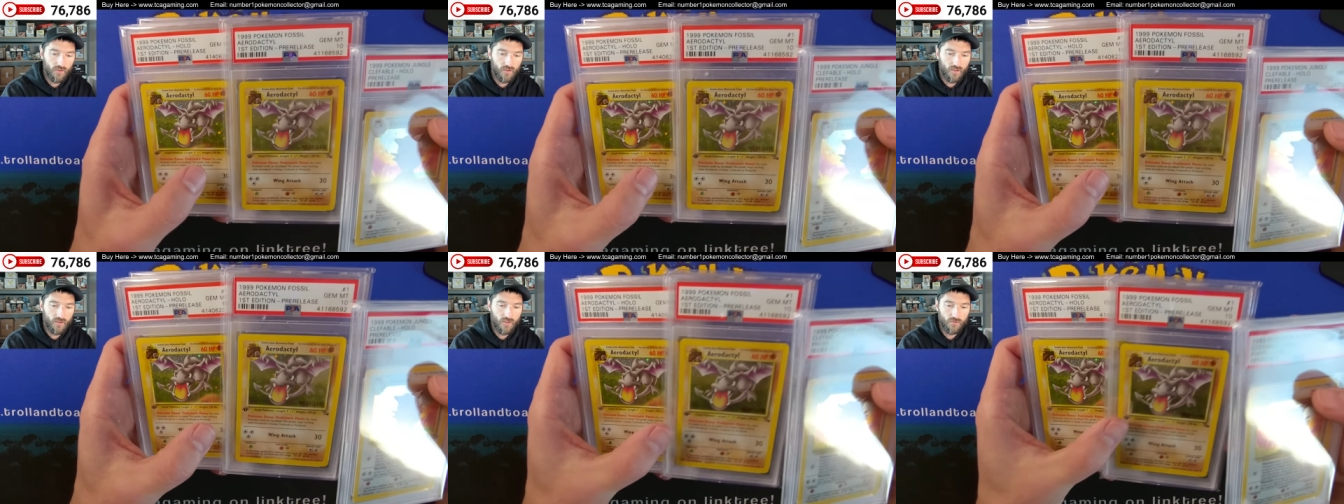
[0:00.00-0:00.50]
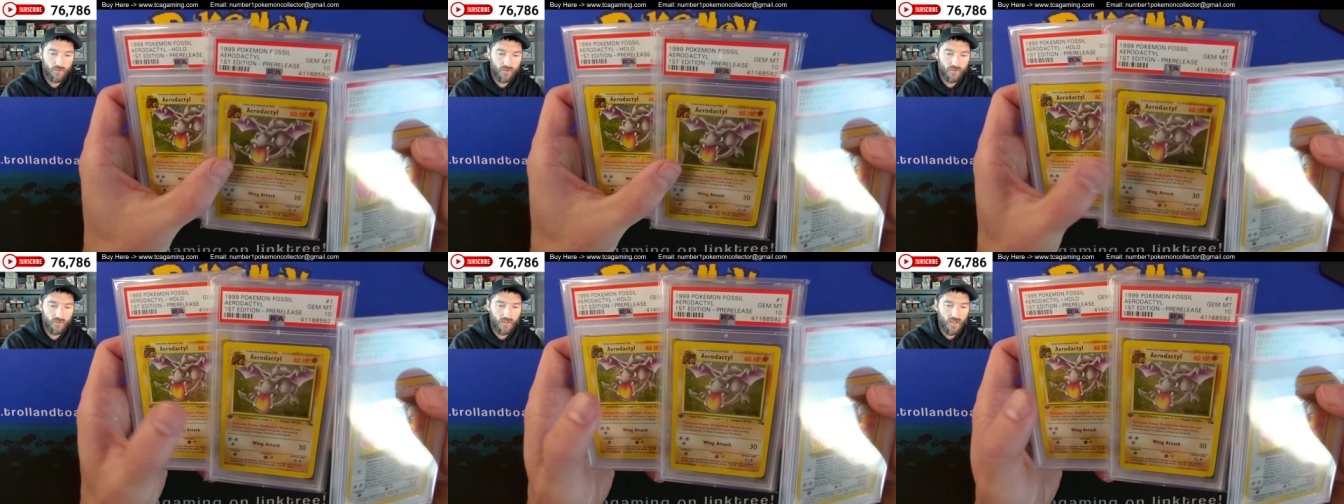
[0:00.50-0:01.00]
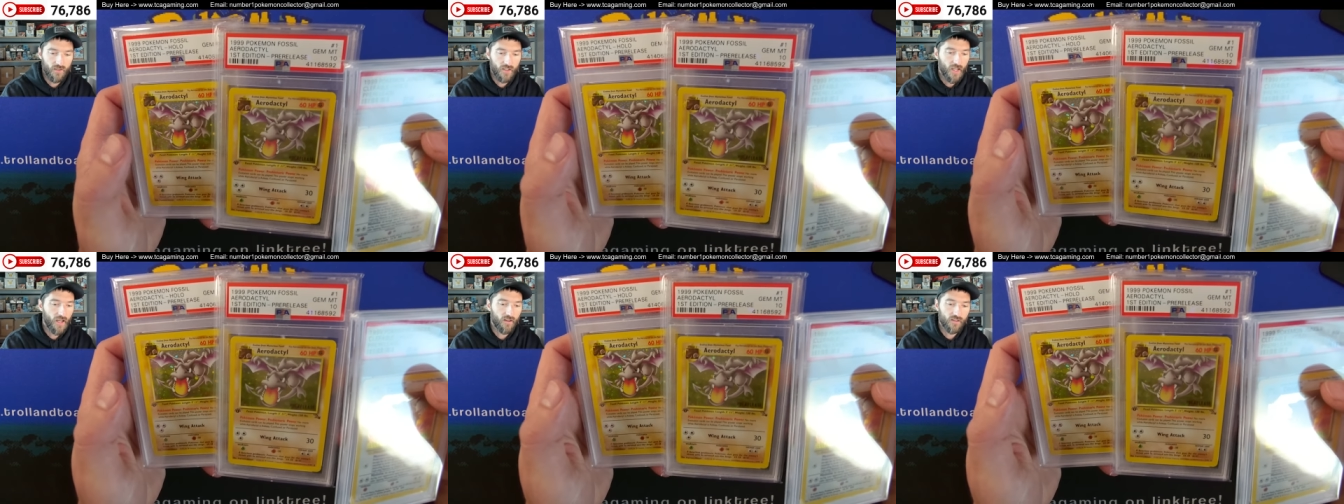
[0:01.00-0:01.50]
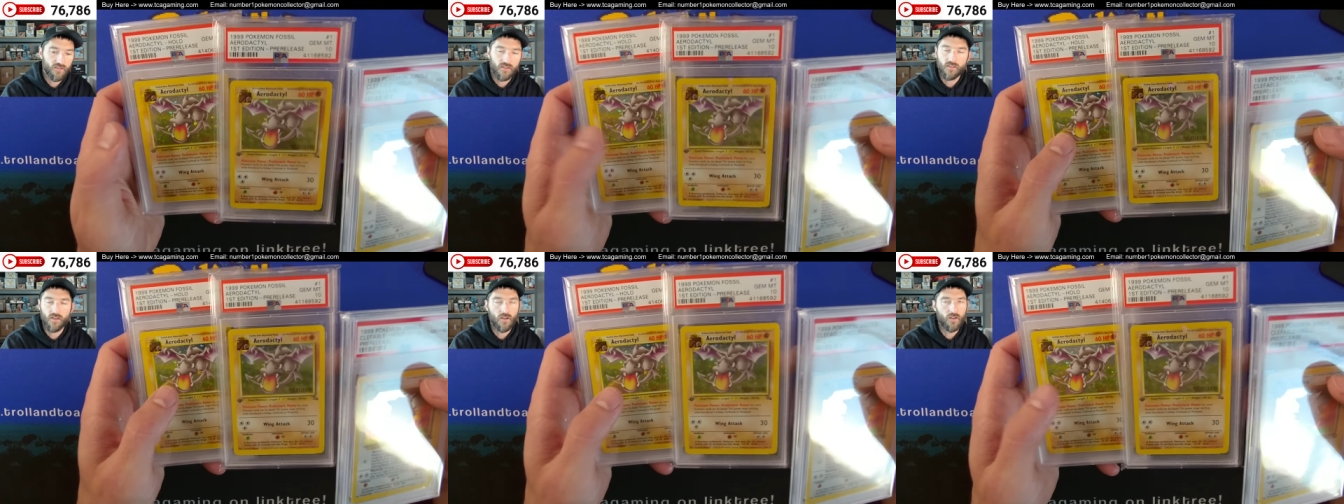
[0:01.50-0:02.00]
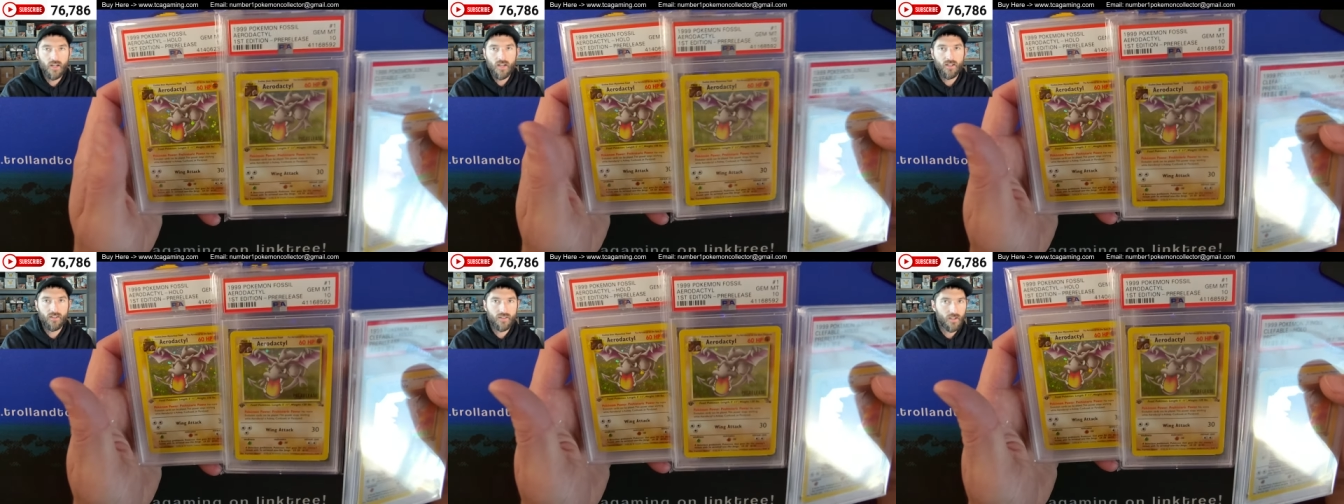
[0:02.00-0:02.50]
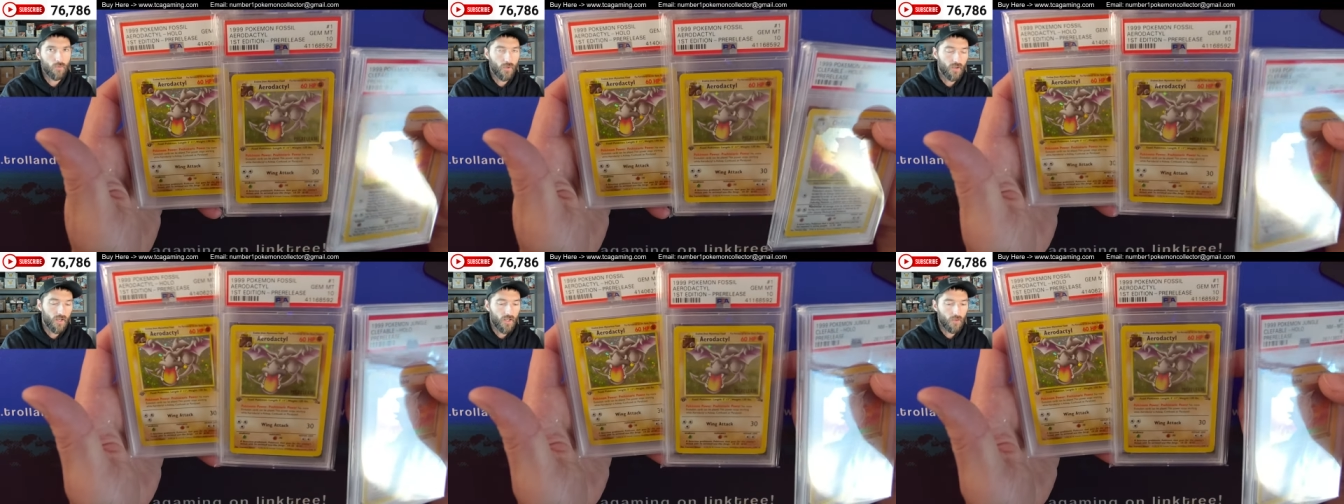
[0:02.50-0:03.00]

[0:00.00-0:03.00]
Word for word: and then this one's now the Galaxy. So it's kind of weird how that